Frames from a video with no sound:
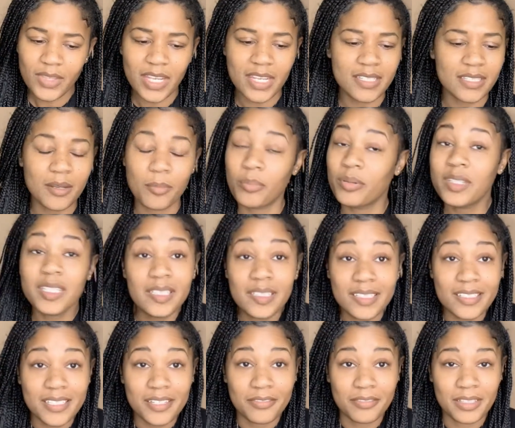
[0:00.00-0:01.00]
It's
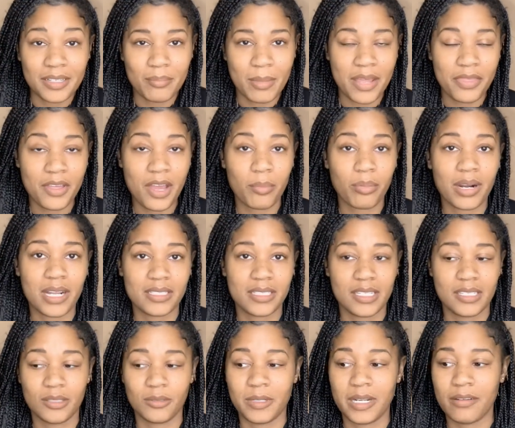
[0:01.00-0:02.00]
completely different. My thought
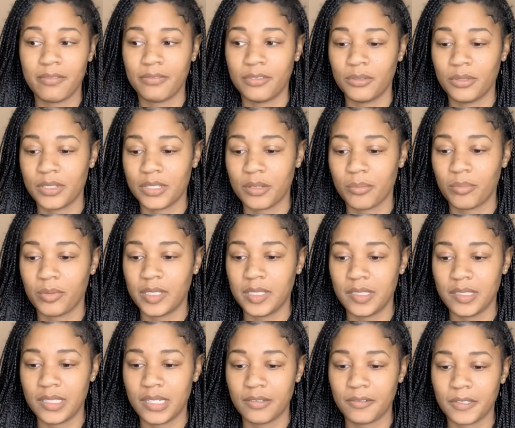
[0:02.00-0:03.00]
process around food is
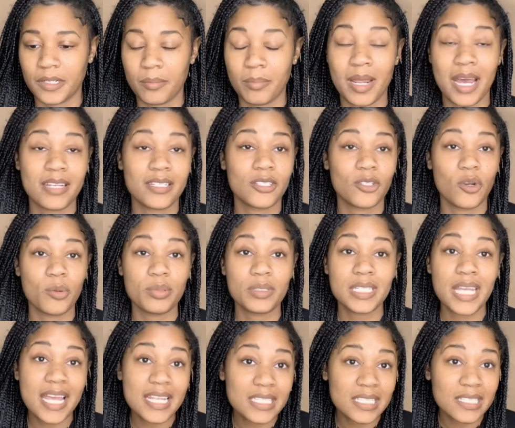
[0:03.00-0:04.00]
completely different. I'm not so
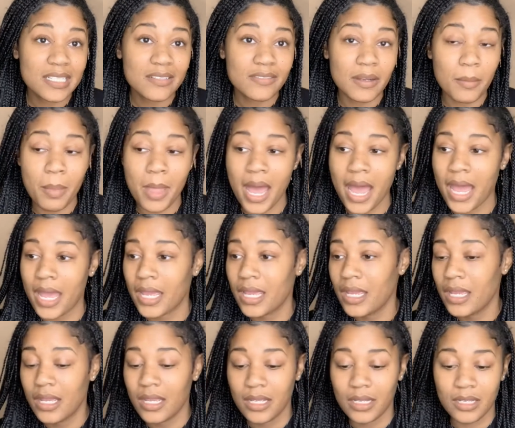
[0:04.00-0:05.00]
obsessive. I'm not,
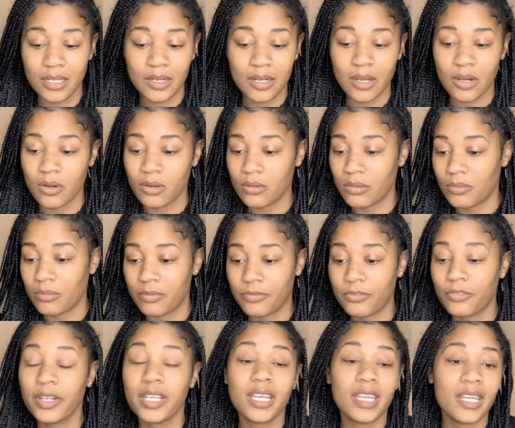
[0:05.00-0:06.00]

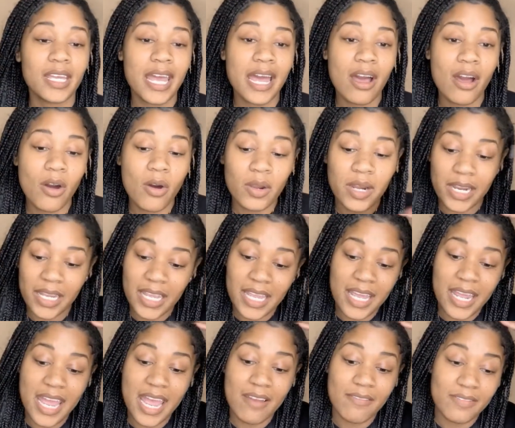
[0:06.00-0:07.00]
freaking out. I
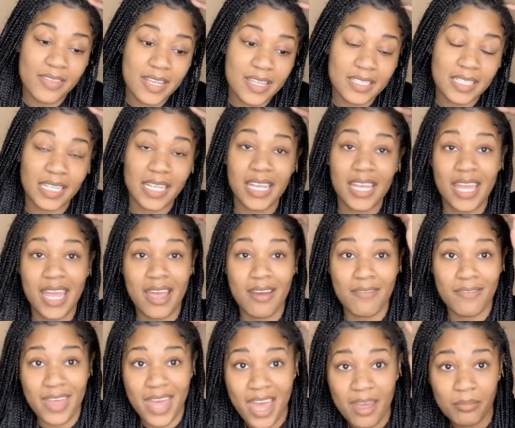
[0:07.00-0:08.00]
can't have this. I can't
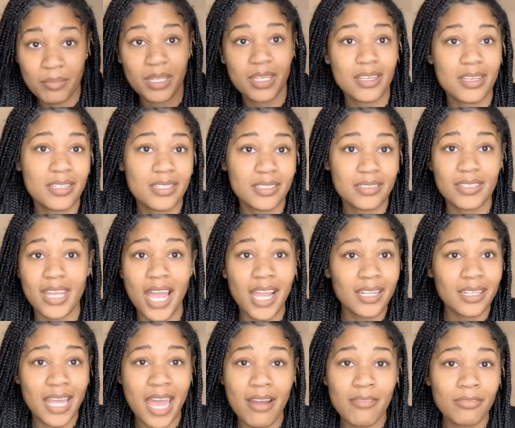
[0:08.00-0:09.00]
have that because I
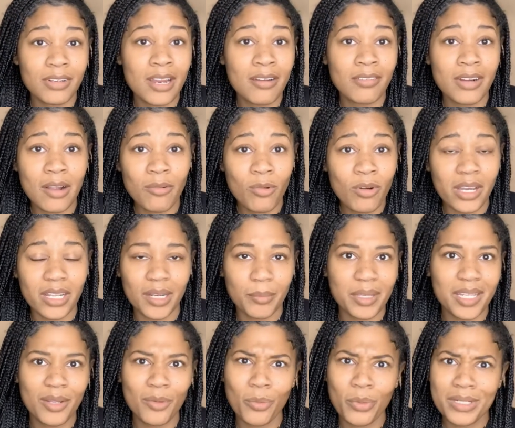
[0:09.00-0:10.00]
can have whatever I want.
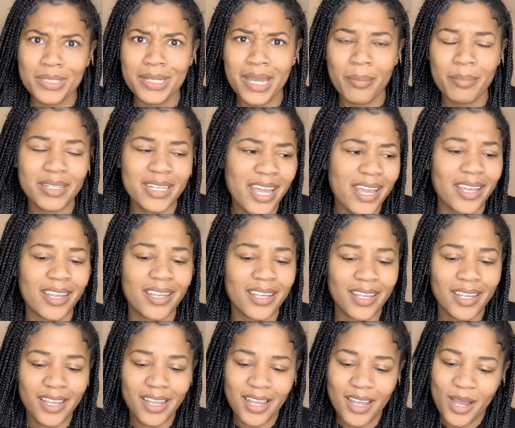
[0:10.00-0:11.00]
I'm eating one time a day.
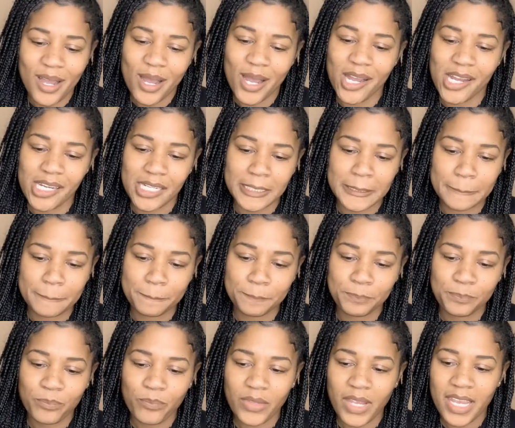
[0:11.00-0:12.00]

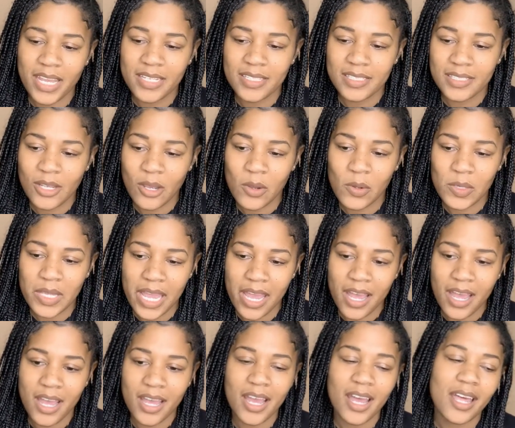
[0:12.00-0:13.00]
And so,
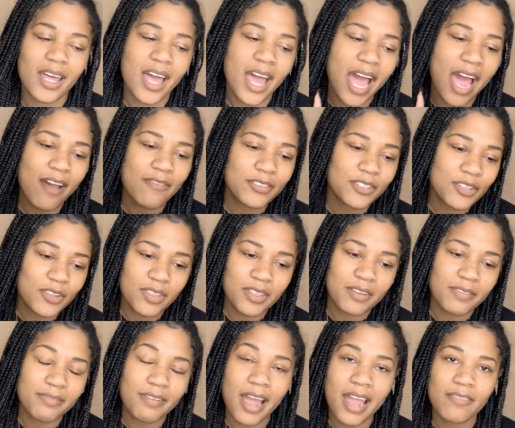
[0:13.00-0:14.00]
yeah, after
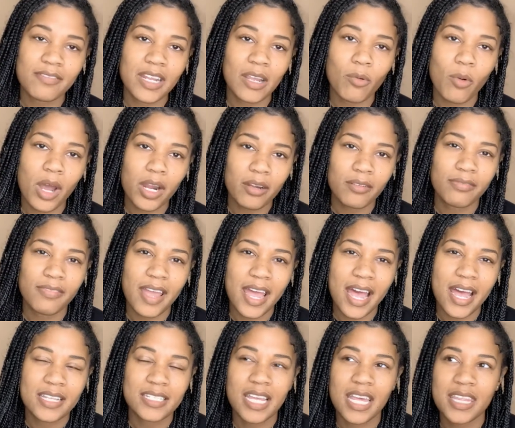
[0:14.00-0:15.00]
the 5-day water
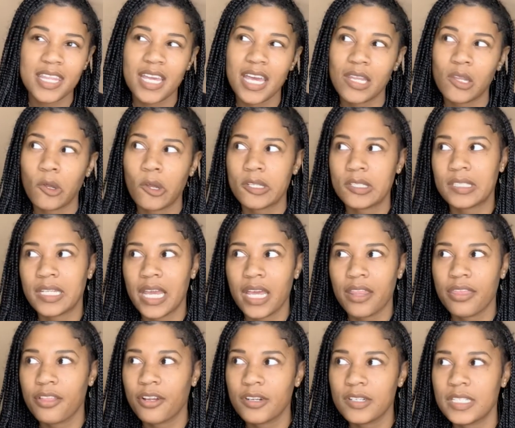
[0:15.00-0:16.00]
fast, I think I lost
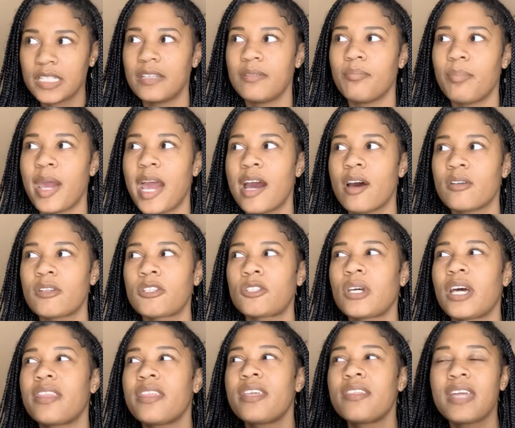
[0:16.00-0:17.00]
like 13 pounds.
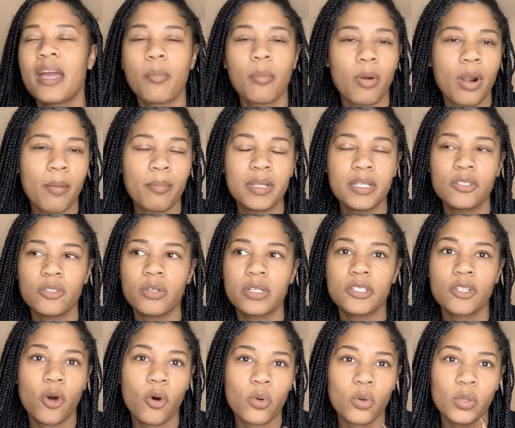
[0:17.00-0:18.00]
So I think that brought me to
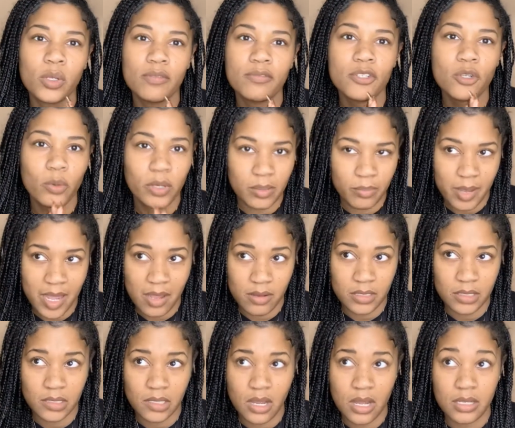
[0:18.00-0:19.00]
a total of 20
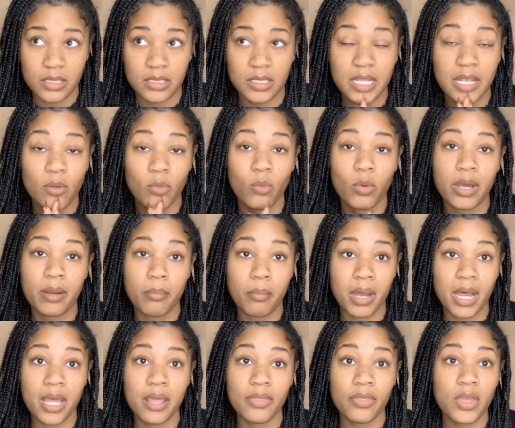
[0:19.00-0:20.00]
pounds lost in 1
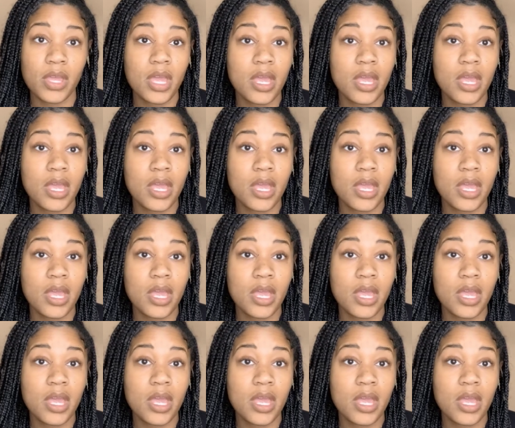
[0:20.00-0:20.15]
month.